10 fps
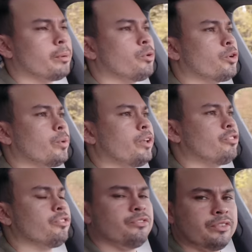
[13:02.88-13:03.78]
on motorways,
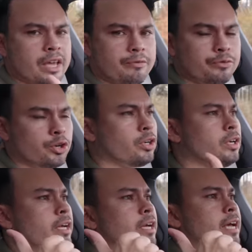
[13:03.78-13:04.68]
just safer
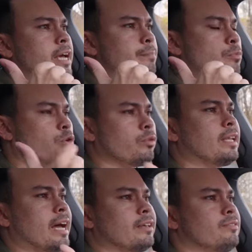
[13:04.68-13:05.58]
and more
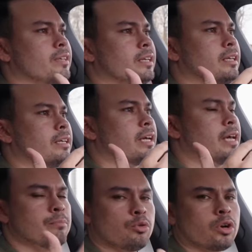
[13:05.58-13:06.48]
relaxing
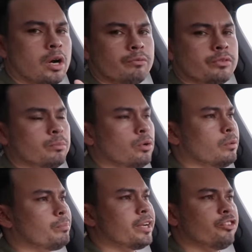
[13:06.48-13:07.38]
and more
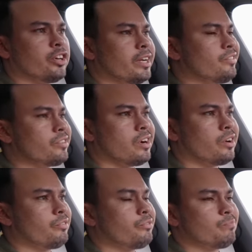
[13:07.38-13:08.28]
comfortable. But in Chinese
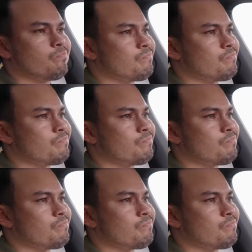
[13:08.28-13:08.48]
cars,